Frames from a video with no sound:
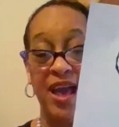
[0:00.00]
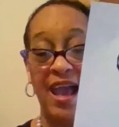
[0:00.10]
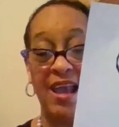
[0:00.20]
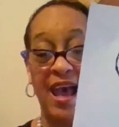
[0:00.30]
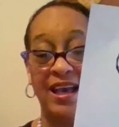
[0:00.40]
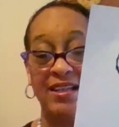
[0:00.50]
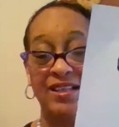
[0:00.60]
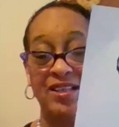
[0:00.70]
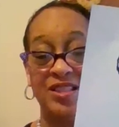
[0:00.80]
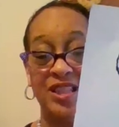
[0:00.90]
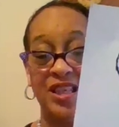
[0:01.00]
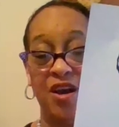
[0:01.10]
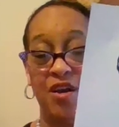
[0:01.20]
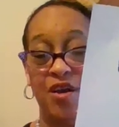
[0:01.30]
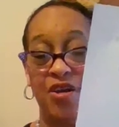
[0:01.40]
And I could see
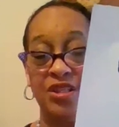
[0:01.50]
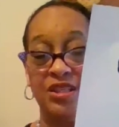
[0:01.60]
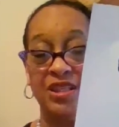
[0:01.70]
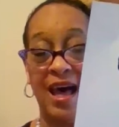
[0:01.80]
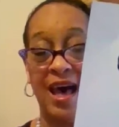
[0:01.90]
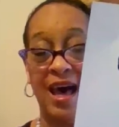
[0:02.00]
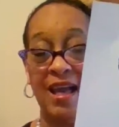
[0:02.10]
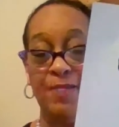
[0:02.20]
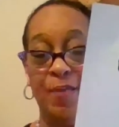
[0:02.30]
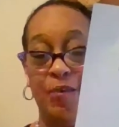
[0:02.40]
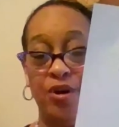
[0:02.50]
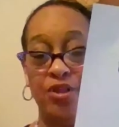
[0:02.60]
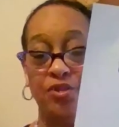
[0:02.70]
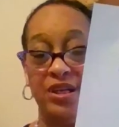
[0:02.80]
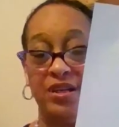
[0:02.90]
her side
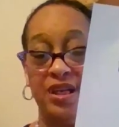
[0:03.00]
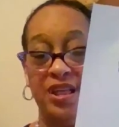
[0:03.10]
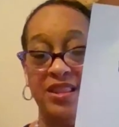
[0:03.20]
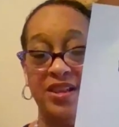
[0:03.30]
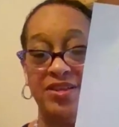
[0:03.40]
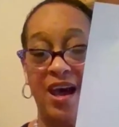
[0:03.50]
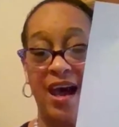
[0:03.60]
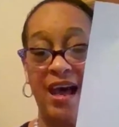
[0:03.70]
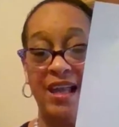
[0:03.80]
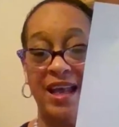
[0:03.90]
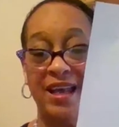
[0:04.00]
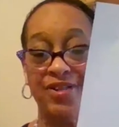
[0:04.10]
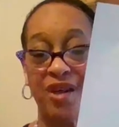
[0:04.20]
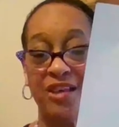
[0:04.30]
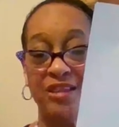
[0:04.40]
portrait. There's her
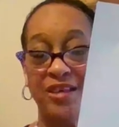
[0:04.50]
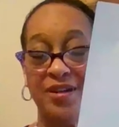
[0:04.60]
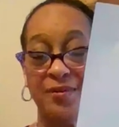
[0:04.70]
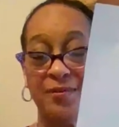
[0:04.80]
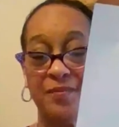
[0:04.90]
eyelash right there.